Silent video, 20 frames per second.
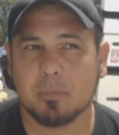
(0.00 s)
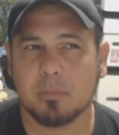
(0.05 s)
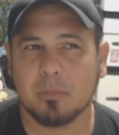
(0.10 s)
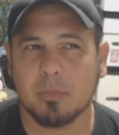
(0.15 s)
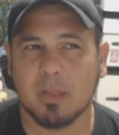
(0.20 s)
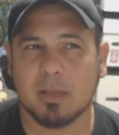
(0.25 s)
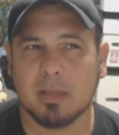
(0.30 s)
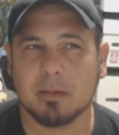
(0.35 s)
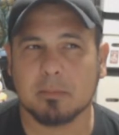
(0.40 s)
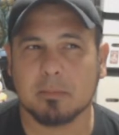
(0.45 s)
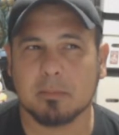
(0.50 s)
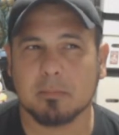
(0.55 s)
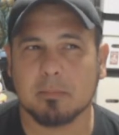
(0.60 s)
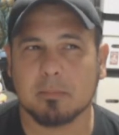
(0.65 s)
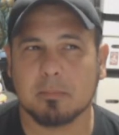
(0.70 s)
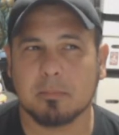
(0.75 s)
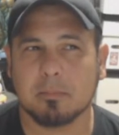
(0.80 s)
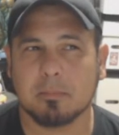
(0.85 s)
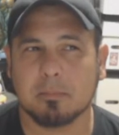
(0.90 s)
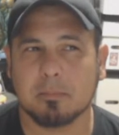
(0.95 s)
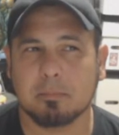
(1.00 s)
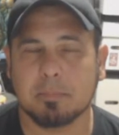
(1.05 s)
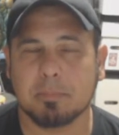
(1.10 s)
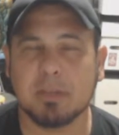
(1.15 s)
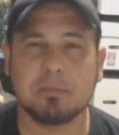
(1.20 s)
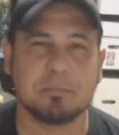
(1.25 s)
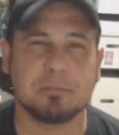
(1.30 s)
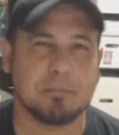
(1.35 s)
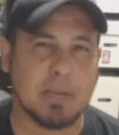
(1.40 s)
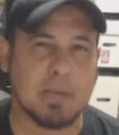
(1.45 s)
like,
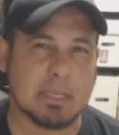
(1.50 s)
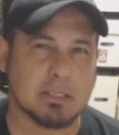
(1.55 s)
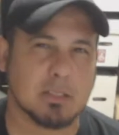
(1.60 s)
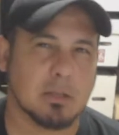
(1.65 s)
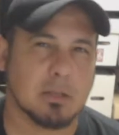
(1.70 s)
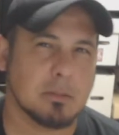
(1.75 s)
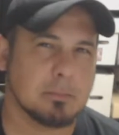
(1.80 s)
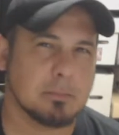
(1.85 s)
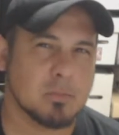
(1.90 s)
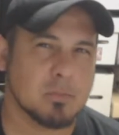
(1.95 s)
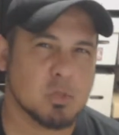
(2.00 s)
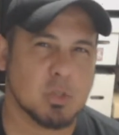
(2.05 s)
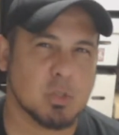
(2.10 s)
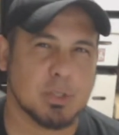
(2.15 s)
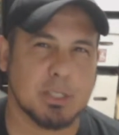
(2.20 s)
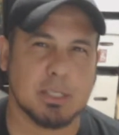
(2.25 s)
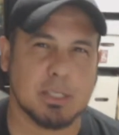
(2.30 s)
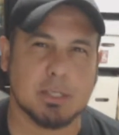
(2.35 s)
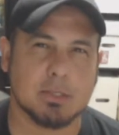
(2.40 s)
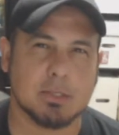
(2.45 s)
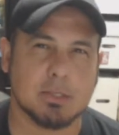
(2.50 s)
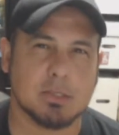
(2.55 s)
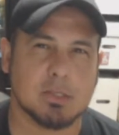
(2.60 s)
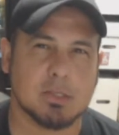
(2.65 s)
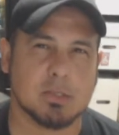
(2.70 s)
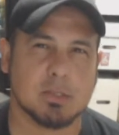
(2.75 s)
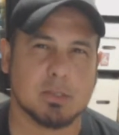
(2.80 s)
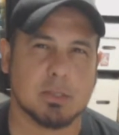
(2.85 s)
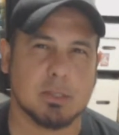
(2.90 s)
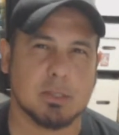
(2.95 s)
be victim to
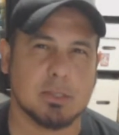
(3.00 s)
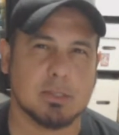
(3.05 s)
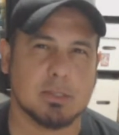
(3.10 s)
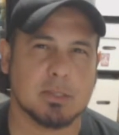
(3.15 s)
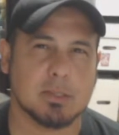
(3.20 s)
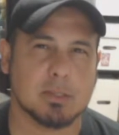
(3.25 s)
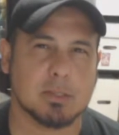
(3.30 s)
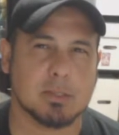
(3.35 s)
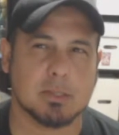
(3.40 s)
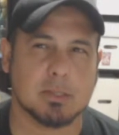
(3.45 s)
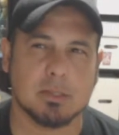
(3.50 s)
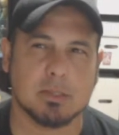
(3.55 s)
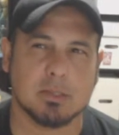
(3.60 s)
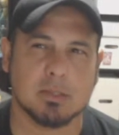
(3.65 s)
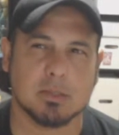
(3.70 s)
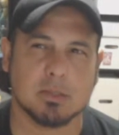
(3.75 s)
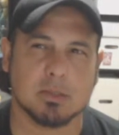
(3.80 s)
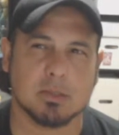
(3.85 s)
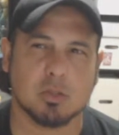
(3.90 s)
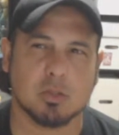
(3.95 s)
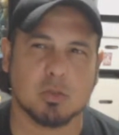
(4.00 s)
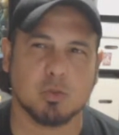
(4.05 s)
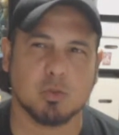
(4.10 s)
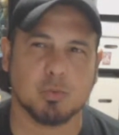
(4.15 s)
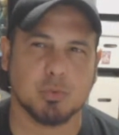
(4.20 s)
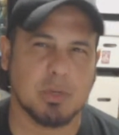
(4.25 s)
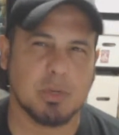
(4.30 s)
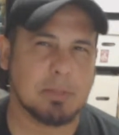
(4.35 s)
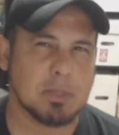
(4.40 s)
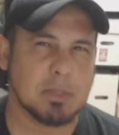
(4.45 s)
these
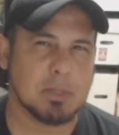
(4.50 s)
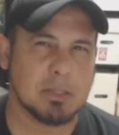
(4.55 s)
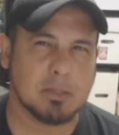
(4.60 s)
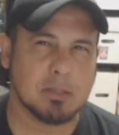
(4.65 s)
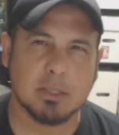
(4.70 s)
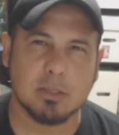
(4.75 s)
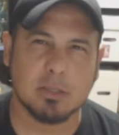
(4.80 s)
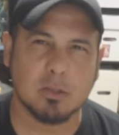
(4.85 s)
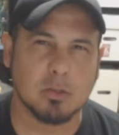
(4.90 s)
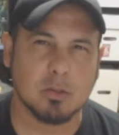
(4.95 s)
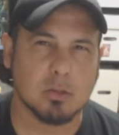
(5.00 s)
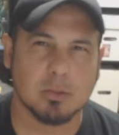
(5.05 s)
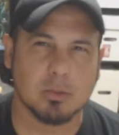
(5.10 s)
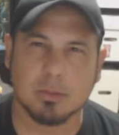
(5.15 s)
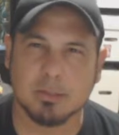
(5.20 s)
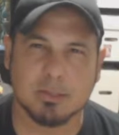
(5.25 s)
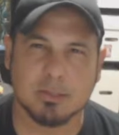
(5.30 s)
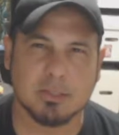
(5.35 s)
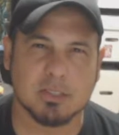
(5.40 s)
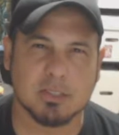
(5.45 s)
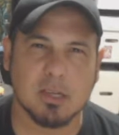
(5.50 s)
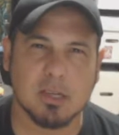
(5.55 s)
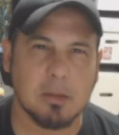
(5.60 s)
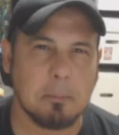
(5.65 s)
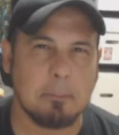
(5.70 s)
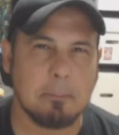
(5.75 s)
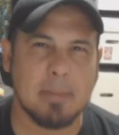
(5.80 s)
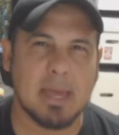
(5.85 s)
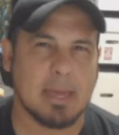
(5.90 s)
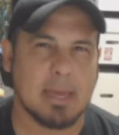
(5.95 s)
creepy little
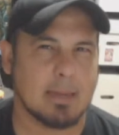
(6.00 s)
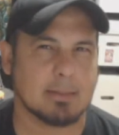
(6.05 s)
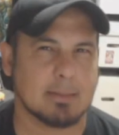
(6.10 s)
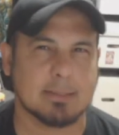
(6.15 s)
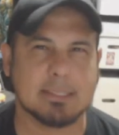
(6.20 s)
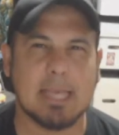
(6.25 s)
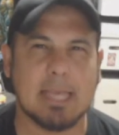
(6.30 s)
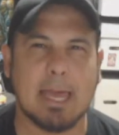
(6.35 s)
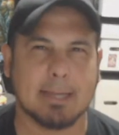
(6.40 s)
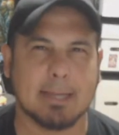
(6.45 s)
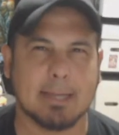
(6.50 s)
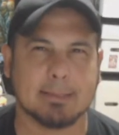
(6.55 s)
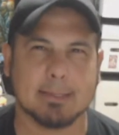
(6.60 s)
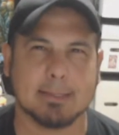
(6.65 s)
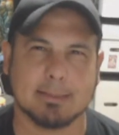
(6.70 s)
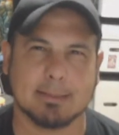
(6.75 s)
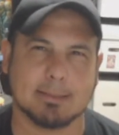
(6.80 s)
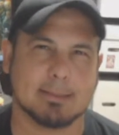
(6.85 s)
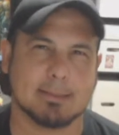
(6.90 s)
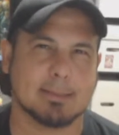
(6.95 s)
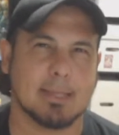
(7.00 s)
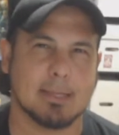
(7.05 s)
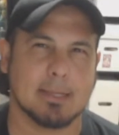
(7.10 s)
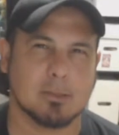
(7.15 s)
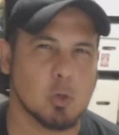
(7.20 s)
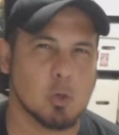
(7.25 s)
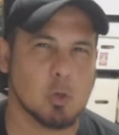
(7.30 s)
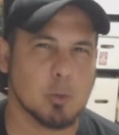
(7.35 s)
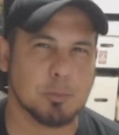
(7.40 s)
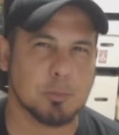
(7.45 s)
scumbag tactics that
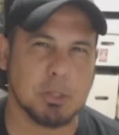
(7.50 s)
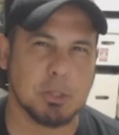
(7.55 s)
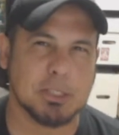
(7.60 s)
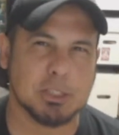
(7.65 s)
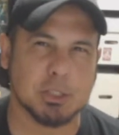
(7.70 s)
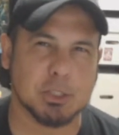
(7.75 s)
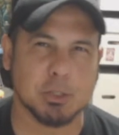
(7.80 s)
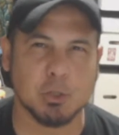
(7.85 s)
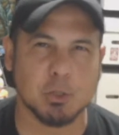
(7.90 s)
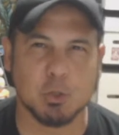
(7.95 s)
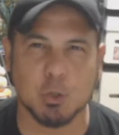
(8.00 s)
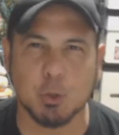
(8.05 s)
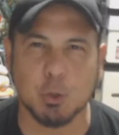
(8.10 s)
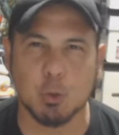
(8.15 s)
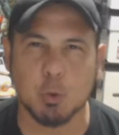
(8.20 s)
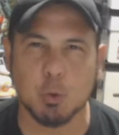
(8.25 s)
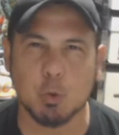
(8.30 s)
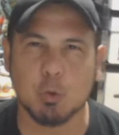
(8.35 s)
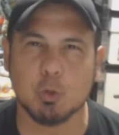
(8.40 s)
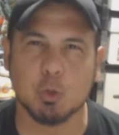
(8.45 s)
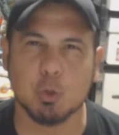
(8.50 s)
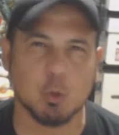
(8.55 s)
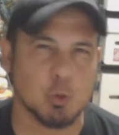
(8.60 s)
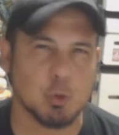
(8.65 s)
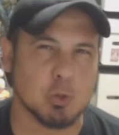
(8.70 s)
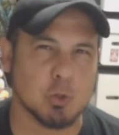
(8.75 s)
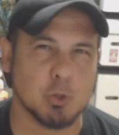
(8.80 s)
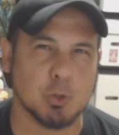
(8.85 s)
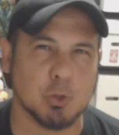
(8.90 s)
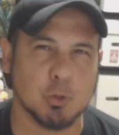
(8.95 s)
corporations
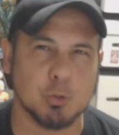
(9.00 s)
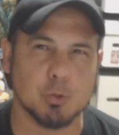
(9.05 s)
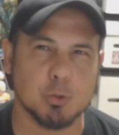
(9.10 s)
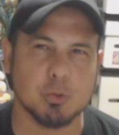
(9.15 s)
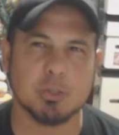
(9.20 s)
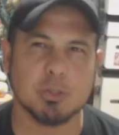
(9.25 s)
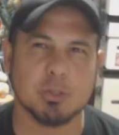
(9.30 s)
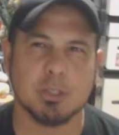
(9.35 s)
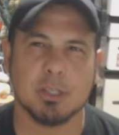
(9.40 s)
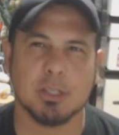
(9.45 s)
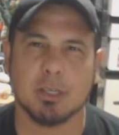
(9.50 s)
used to use